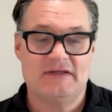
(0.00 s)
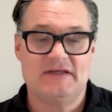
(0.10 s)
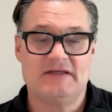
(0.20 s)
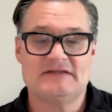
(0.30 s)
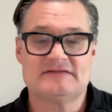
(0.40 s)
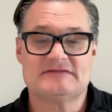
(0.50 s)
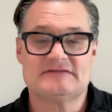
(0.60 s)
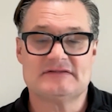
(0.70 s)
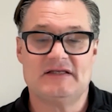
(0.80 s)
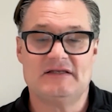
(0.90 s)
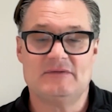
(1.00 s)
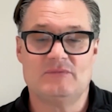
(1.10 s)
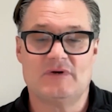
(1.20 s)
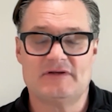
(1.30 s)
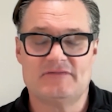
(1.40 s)
It is a
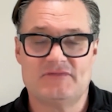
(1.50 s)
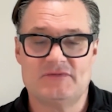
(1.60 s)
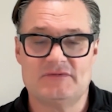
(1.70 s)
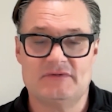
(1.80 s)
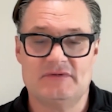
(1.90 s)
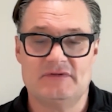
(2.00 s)
wonderful